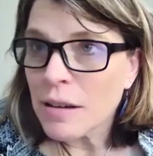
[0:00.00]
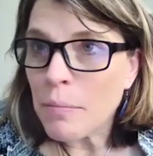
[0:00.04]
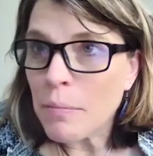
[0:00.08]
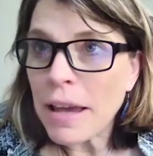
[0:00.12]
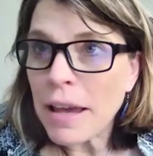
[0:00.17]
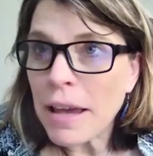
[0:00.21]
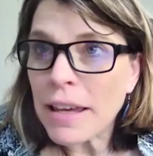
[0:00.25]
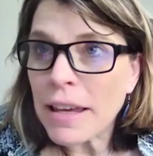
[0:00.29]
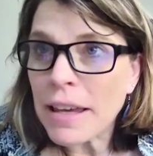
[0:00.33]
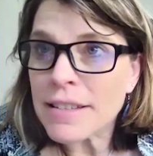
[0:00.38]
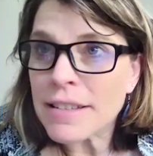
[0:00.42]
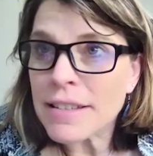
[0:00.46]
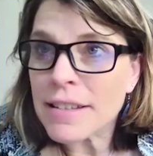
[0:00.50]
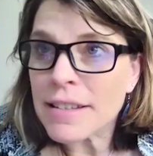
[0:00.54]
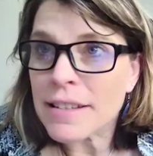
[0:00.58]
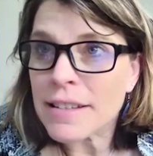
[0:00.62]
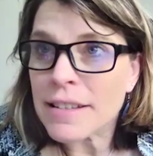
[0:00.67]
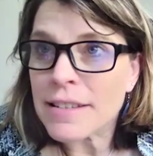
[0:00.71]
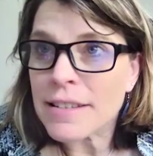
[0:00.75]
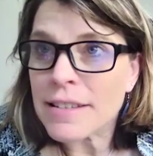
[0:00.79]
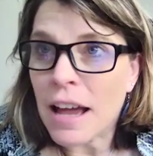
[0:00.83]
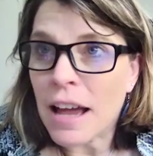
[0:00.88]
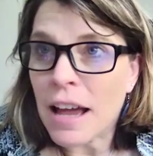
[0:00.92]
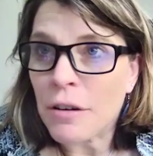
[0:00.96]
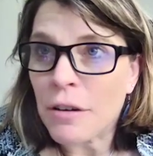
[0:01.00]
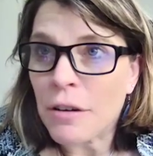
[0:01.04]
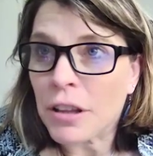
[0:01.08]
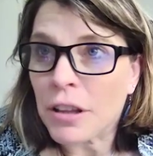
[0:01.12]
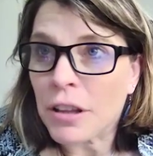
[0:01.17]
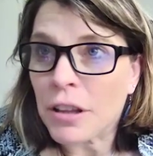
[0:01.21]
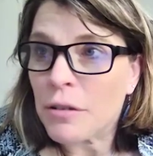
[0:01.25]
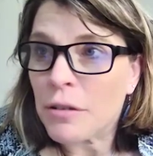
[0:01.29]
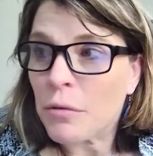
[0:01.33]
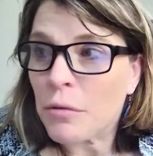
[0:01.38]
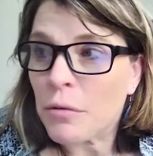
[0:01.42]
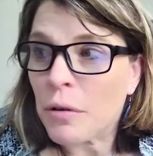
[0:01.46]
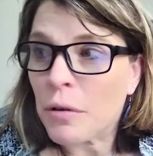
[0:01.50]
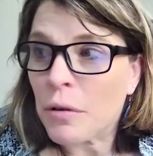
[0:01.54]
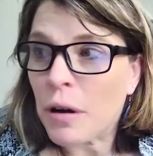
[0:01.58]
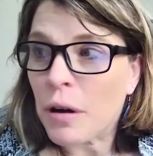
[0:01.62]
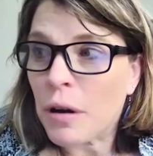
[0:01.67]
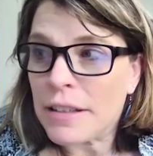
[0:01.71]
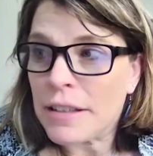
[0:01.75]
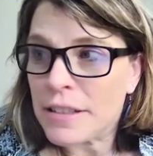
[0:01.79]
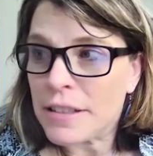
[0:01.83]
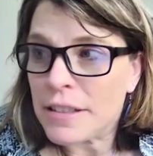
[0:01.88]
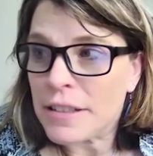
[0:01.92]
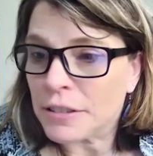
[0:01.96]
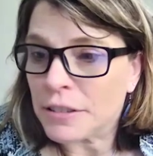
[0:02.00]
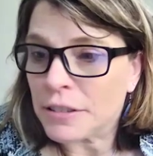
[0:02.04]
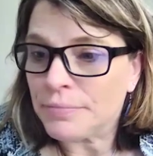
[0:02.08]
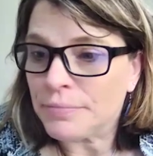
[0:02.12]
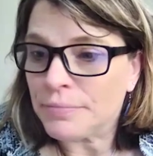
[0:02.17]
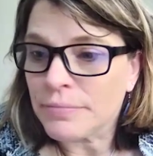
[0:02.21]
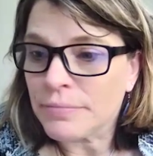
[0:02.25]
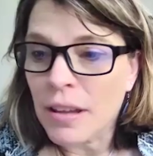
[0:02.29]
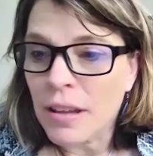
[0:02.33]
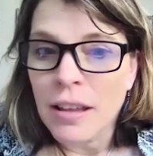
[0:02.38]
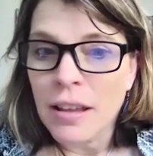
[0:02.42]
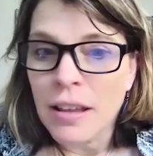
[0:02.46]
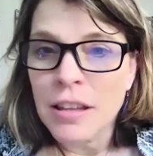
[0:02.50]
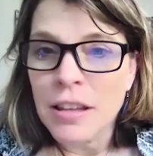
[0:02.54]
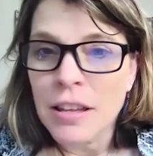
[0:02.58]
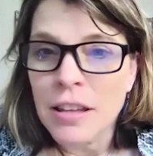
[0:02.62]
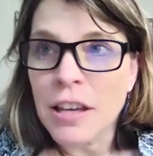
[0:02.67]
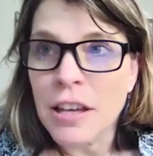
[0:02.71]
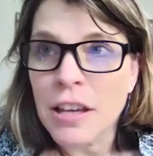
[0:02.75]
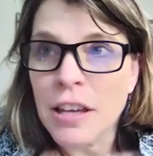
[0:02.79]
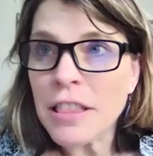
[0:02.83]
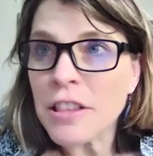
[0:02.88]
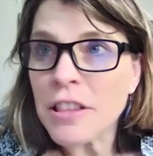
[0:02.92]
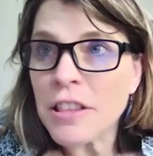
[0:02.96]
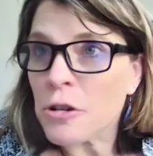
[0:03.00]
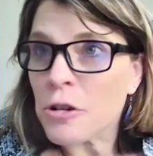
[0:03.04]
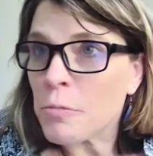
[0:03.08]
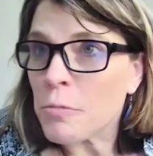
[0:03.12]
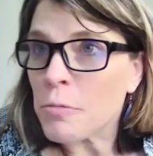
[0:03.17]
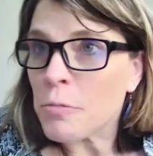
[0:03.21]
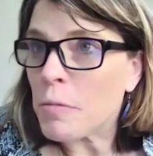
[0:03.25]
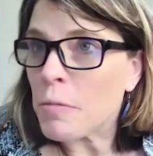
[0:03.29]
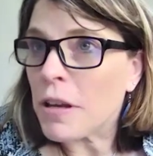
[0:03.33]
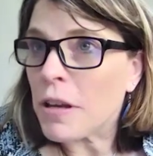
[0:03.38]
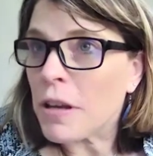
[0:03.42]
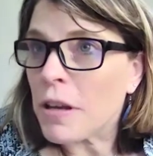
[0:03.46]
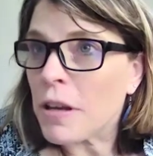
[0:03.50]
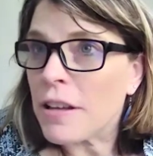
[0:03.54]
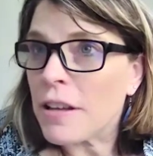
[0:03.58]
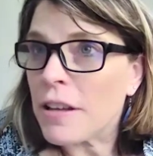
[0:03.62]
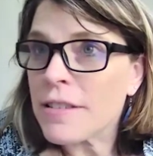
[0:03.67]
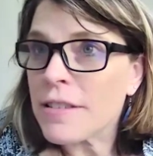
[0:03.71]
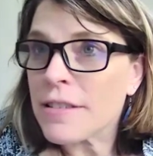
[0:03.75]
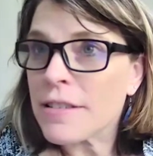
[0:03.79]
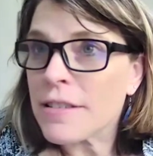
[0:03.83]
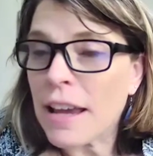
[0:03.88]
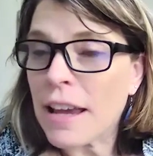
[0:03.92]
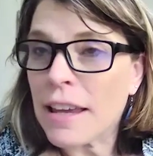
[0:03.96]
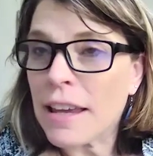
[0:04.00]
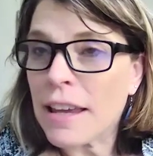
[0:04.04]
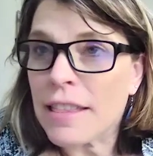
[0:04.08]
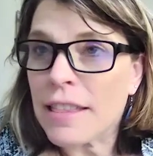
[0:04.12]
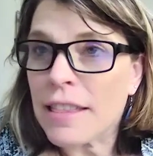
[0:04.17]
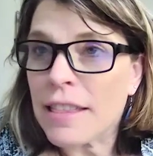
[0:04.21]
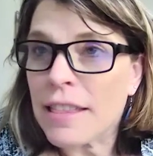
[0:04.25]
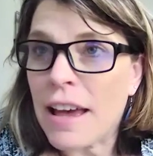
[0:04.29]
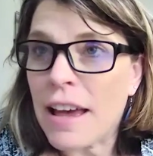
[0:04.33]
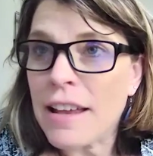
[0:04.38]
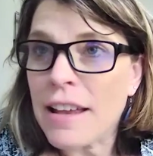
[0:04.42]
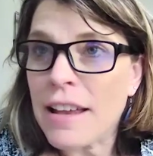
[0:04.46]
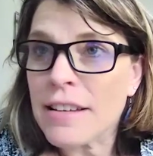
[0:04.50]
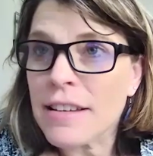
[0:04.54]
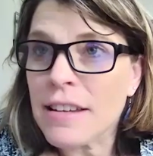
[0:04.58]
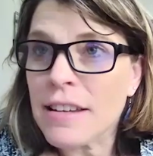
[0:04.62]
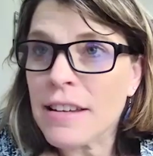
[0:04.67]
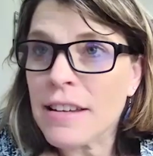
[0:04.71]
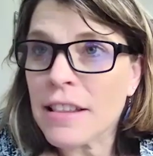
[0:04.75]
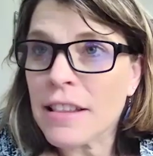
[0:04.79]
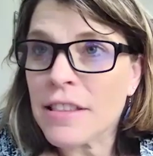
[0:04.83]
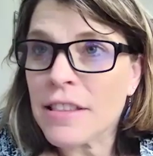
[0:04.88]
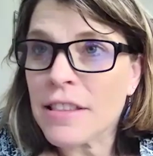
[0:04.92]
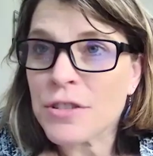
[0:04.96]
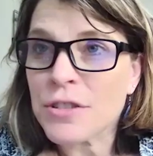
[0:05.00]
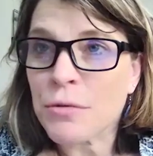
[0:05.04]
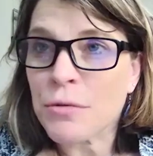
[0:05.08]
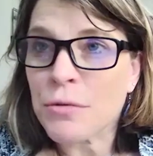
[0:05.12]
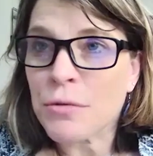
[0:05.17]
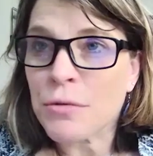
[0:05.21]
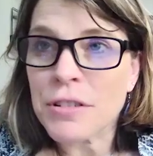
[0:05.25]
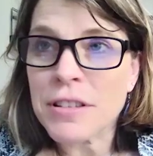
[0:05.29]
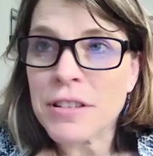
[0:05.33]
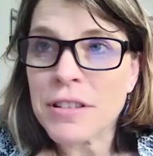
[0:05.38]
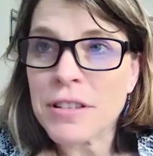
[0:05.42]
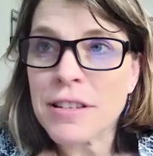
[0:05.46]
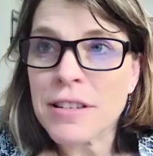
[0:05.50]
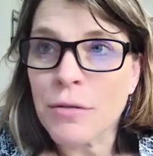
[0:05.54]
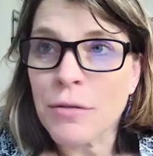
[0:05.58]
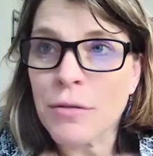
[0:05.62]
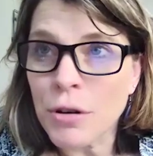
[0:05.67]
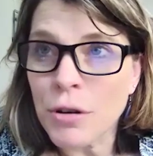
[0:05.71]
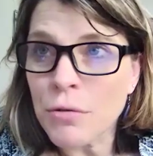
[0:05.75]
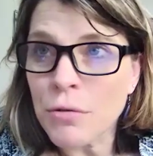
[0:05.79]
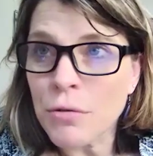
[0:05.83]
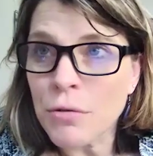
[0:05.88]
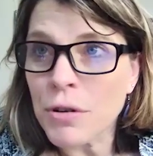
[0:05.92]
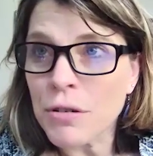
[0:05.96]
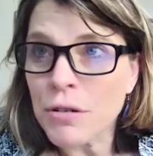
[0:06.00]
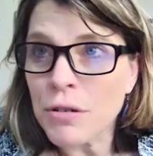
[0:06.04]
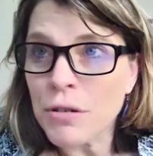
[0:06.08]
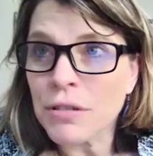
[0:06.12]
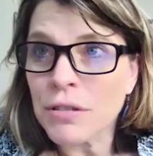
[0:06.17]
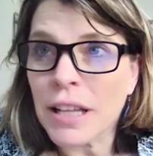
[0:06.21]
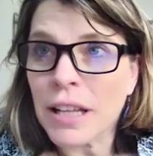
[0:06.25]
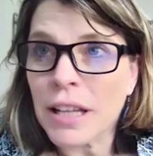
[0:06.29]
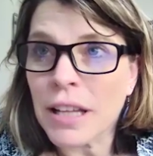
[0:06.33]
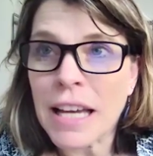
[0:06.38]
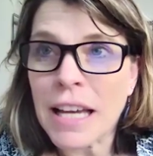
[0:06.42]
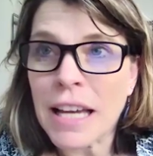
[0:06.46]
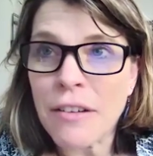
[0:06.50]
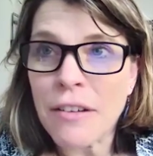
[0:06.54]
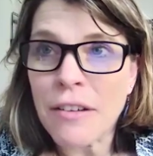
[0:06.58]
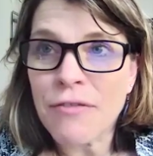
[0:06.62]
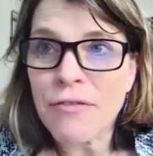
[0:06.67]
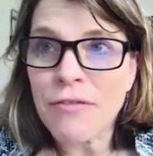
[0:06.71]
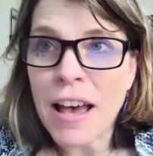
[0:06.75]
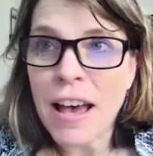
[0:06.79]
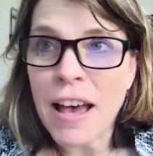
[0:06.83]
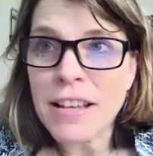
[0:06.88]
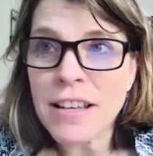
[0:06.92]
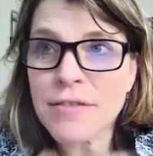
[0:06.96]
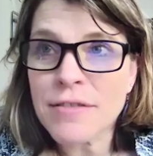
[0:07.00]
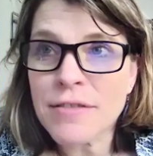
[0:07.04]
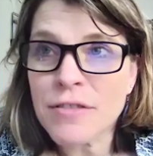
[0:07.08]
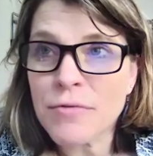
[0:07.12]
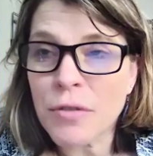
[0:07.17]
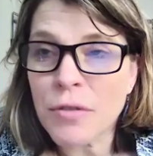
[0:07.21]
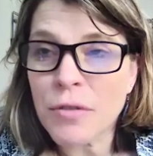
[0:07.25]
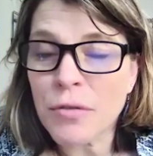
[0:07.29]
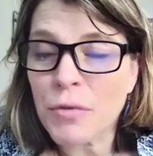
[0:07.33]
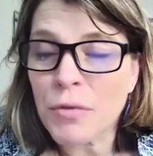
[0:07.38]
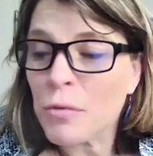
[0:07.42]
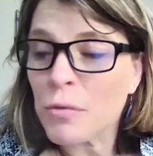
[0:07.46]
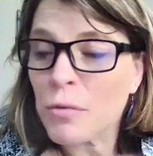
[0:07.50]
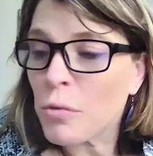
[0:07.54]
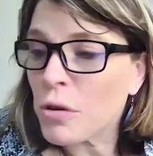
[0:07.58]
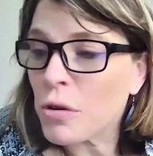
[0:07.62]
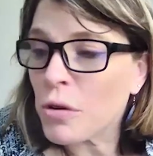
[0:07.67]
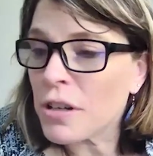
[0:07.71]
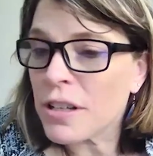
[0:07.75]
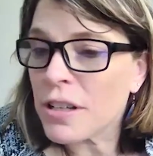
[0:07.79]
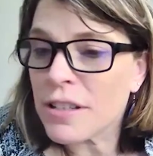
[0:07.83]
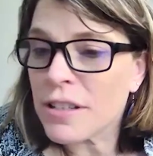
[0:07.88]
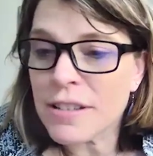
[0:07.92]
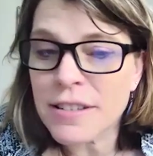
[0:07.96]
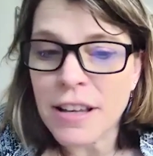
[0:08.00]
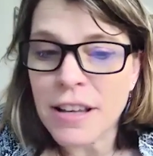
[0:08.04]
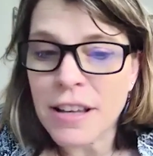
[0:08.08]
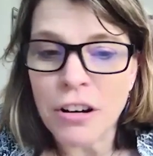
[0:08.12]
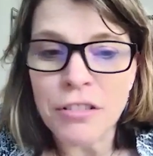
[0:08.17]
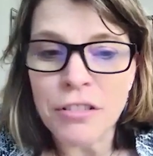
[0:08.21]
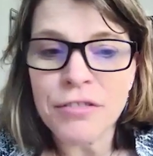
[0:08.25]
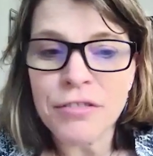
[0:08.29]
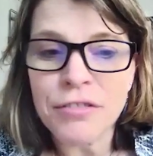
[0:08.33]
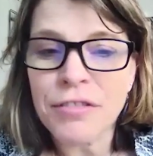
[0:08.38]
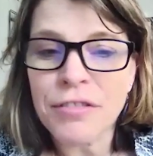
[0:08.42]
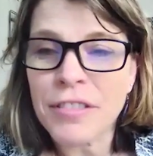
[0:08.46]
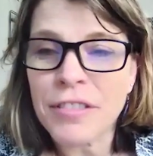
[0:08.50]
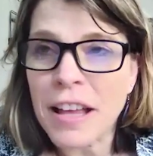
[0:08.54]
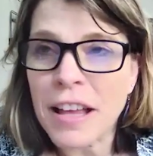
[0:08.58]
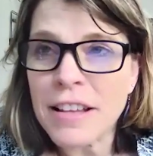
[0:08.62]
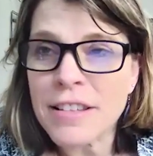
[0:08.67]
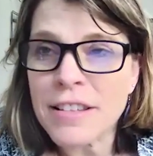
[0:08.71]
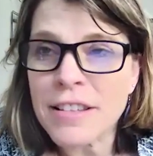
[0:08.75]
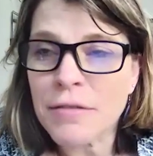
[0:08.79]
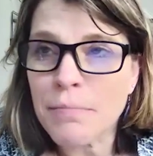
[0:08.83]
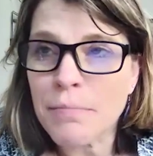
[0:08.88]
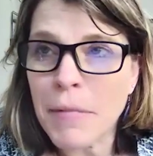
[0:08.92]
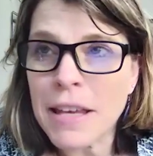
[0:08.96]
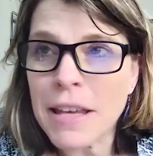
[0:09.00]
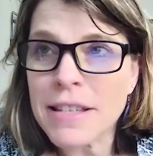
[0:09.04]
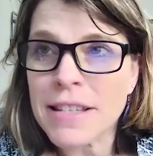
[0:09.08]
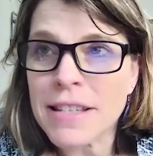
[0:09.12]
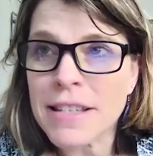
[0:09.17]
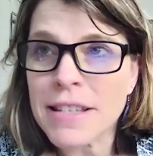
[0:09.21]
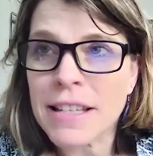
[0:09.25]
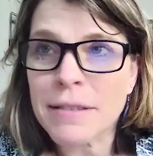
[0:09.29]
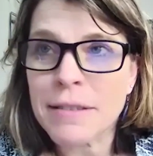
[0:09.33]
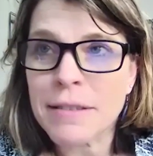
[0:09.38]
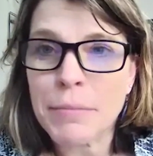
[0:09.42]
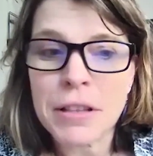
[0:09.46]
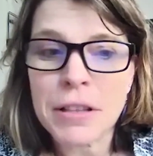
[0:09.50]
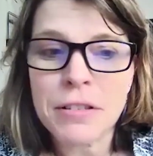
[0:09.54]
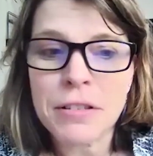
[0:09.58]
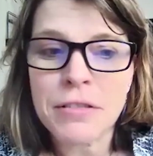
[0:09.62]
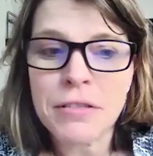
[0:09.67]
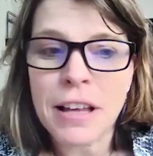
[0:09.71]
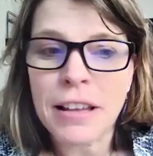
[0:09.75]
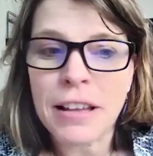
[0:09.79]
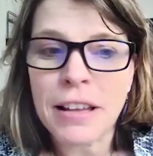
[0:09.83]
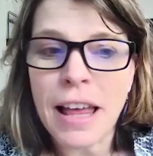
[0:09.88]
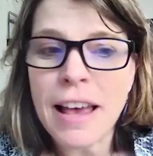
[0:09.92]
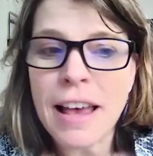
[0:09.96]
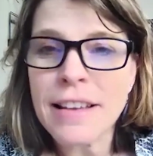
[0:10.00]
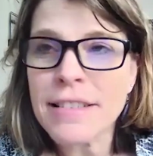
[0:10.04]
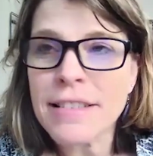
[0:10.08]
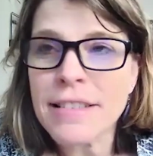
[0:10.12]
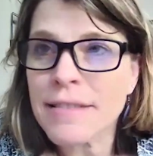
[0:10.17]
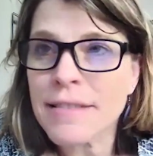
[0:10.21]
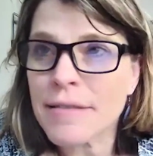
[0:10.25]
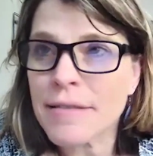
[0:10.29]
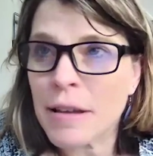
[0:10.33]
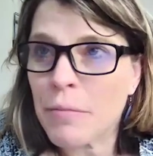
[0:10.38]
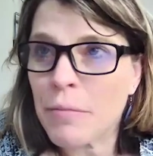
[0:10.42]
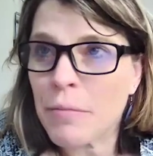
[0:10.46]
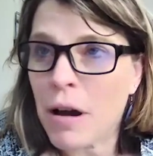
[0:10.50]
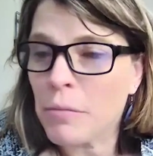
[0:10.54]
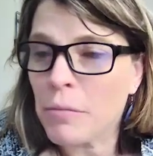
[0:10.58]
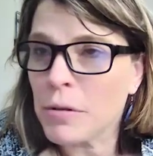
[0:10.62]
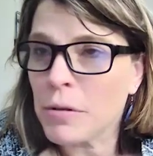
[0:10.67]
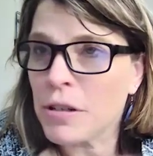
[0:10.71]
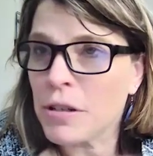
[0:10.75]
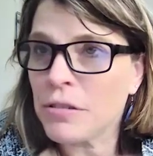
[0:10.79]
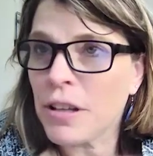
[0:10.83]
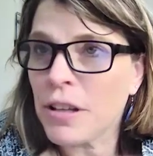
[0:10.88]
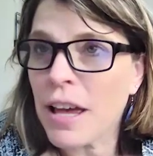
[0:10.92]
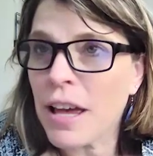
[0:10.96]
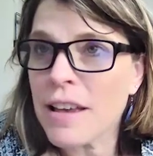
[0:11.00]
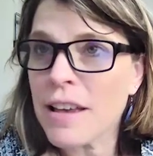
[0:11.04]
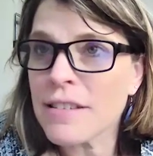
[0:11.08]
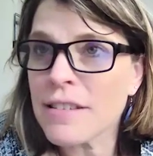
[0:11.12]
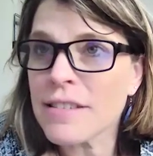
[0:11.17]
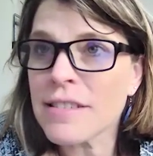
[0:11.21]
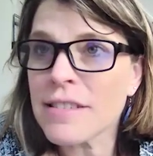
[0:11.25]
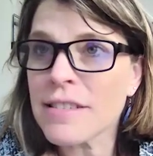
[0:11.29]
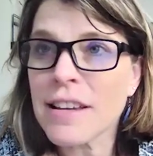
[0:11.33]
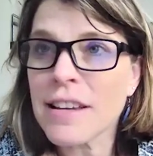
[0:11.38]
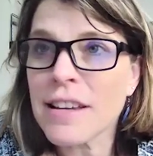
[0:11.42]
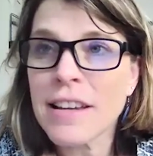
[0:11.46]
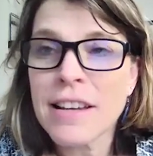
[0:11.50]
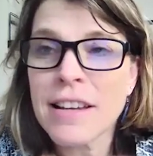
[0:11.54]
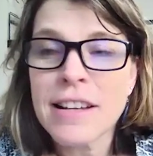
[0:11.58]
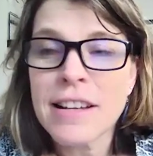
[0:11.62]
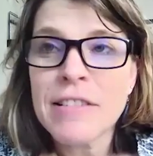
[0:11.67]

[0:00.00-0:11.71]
My guess is it's not really ideal. You get the dopamine hits. I get that. You get the squirts. Whoop, whoop, like fast and rewarded self. That's amazing. But do they last? They probably don't last.